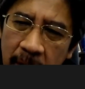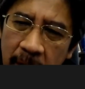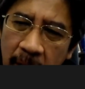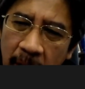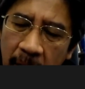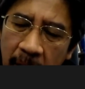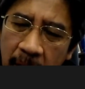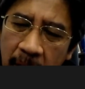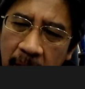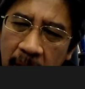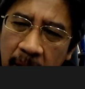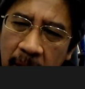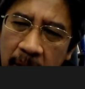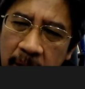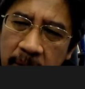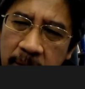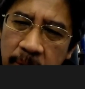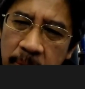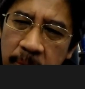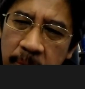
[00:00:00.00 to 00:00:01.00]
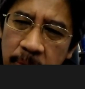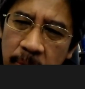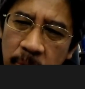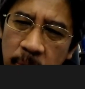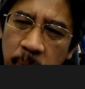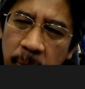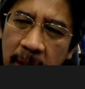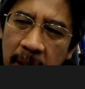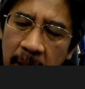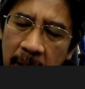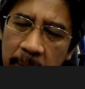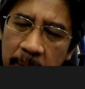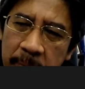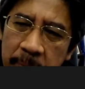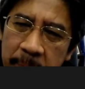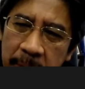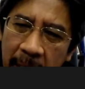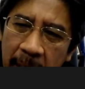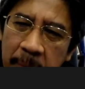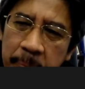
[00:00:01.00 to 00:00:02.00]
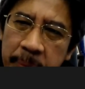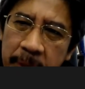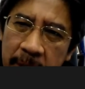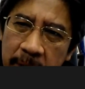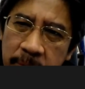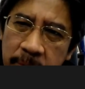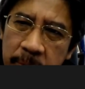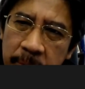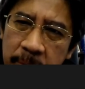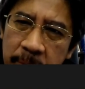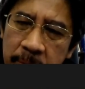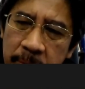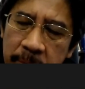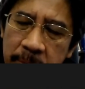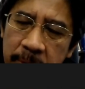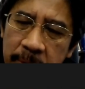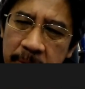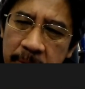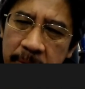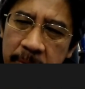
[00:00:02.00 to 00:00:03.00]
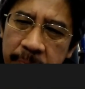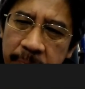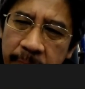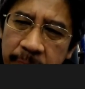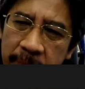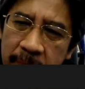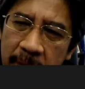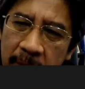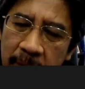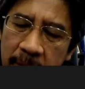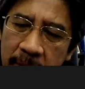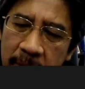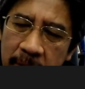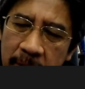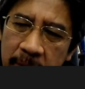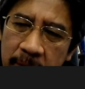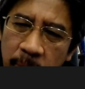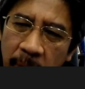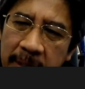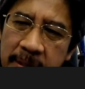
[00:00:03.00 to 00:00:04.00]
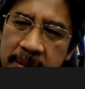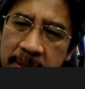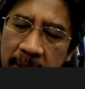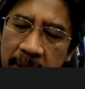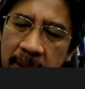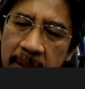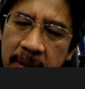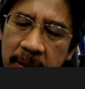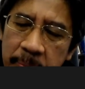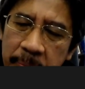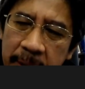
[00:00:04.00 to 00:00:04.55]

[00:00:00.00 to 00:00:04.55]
you will be able to, to answer a little bit.